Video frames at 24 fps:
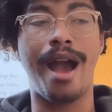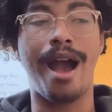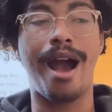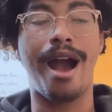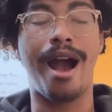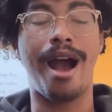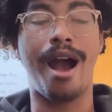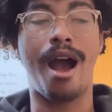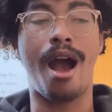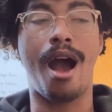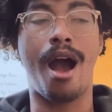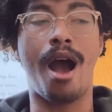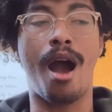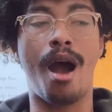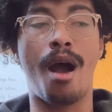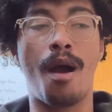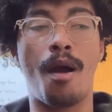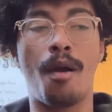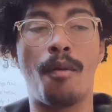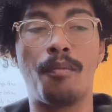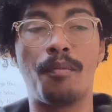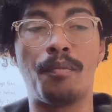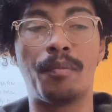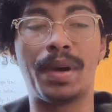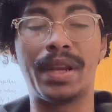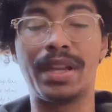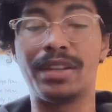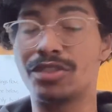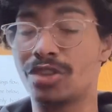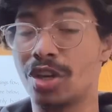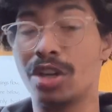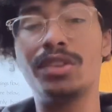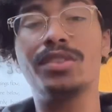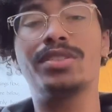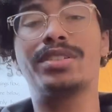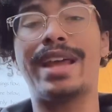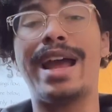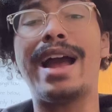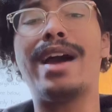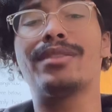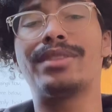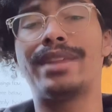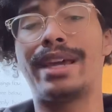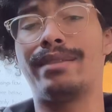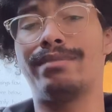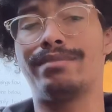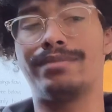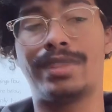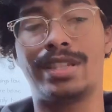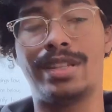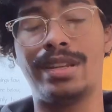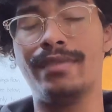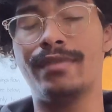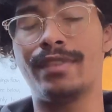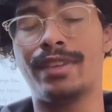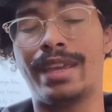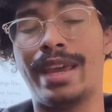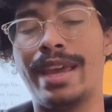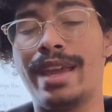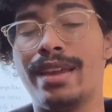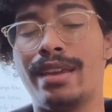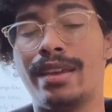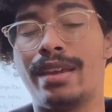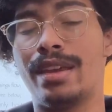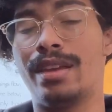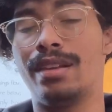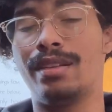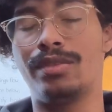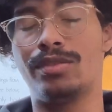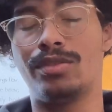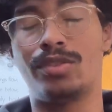But it turns out that Stephen King can